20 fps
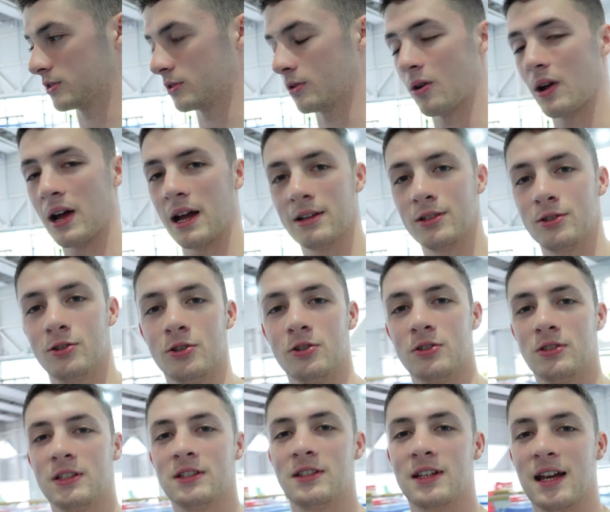So I
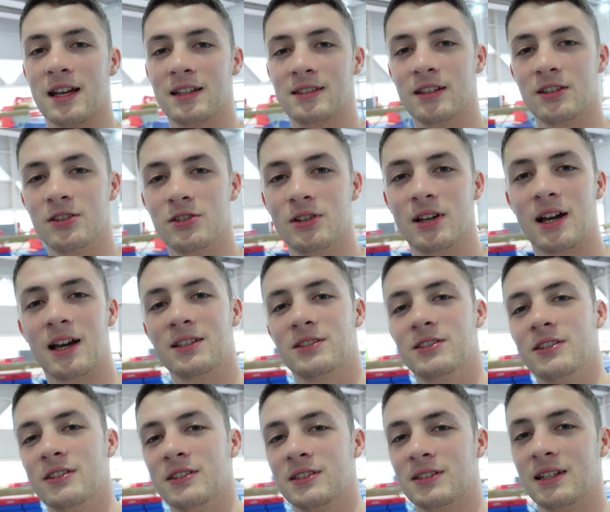do suggest that you guys
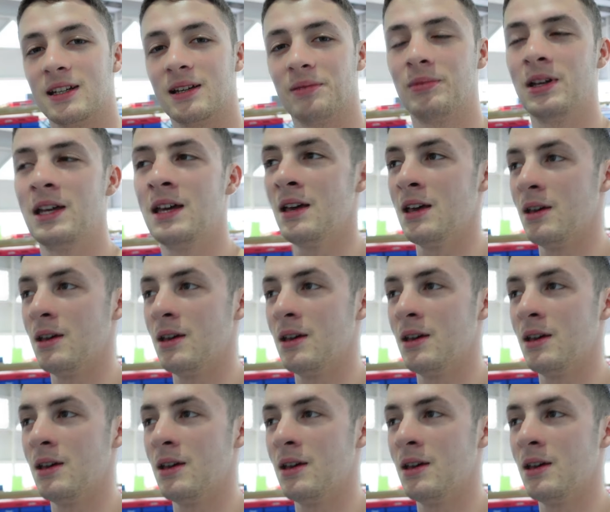do the same.